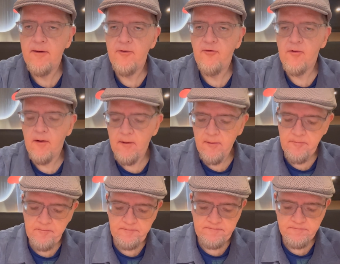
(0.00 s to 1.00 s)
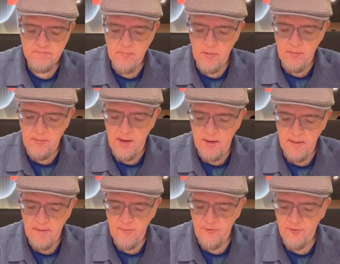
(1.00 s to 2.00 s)
it a draw
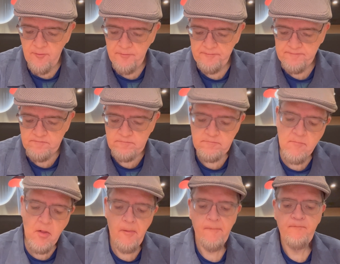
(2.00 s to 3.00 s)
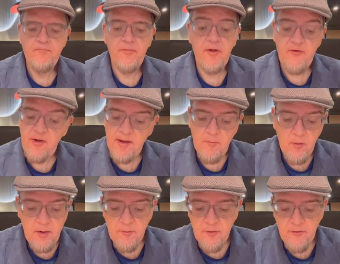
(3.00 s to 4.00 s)
because the chicken
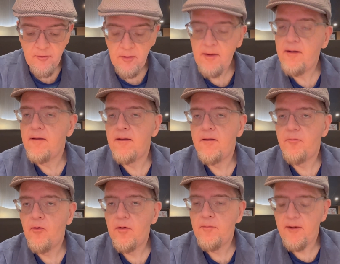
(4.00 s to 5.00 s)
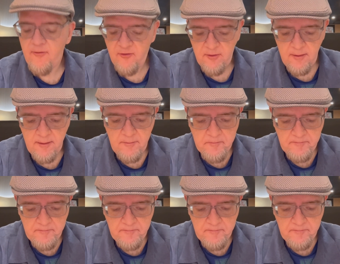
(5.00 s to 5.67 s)
wing was really good, the pork bun's good,